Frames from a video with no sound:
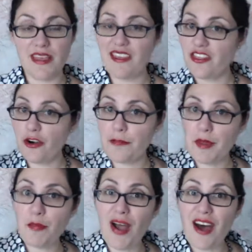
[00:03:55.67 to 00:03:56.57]
that there are
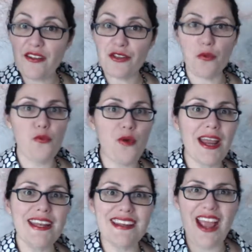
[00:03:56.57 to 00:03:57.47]
people out there
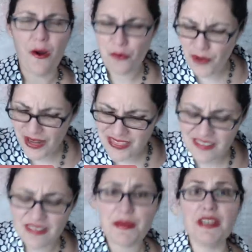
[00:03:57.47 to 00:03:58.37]
right now, right
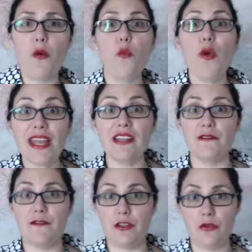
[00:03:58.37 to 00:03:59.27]
this minute,
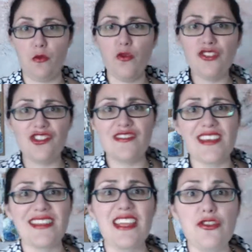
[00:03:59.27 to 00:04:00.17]
waiting for you, wishing
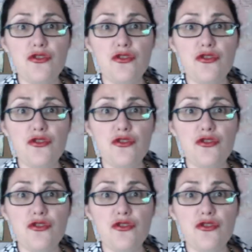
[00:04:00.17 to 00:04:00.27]
that they